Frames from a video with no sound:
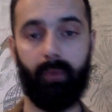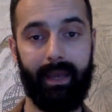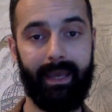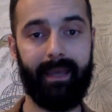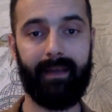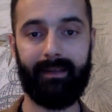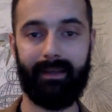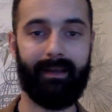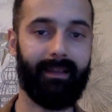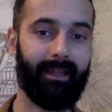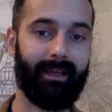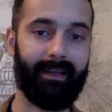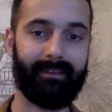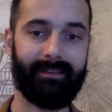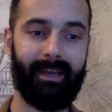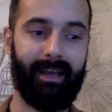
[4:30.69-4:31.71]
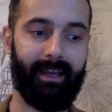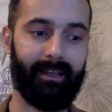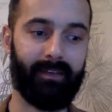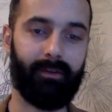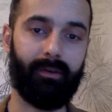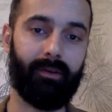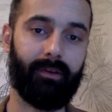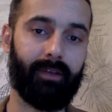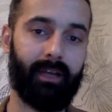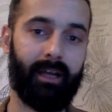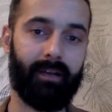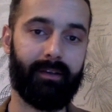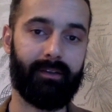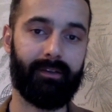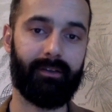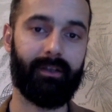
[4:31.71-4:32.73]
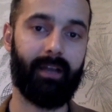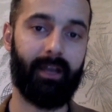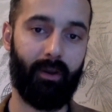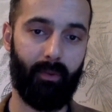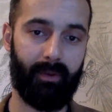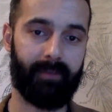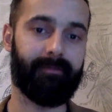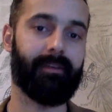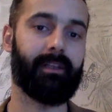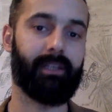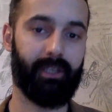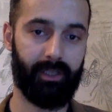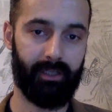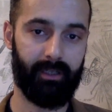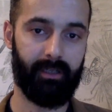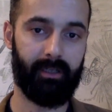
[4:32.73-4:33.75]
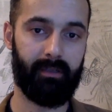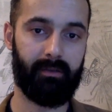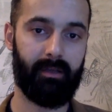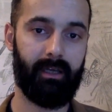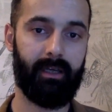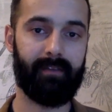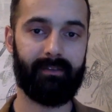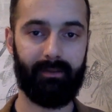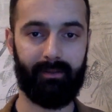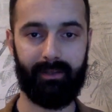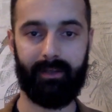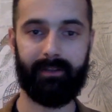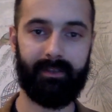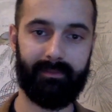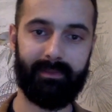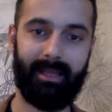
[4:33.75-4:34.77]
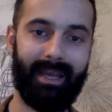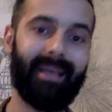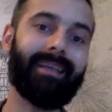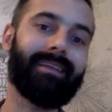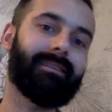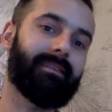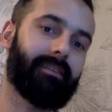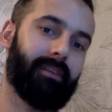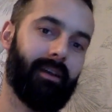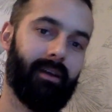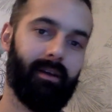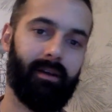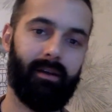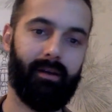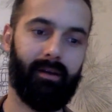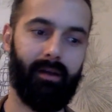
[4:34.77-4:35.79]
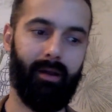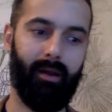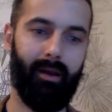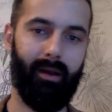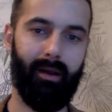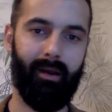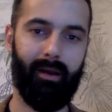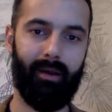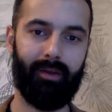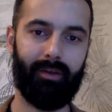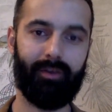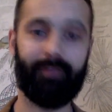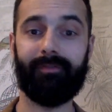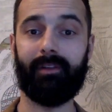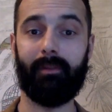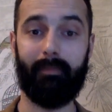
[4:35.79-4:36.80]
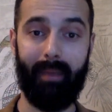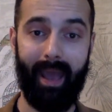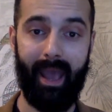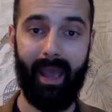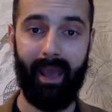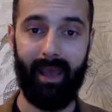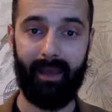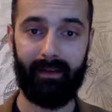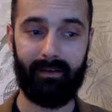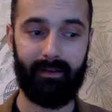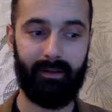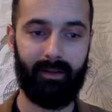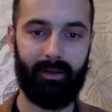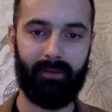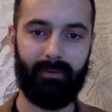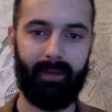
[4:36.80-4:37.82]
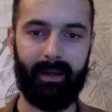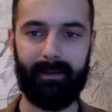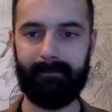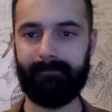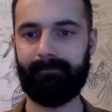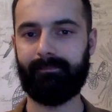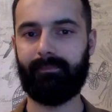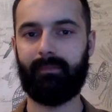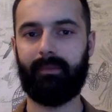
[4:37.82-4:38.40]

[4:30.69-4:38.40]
And like I said, you cannot always feel good. So there are some days you can feel bad, right?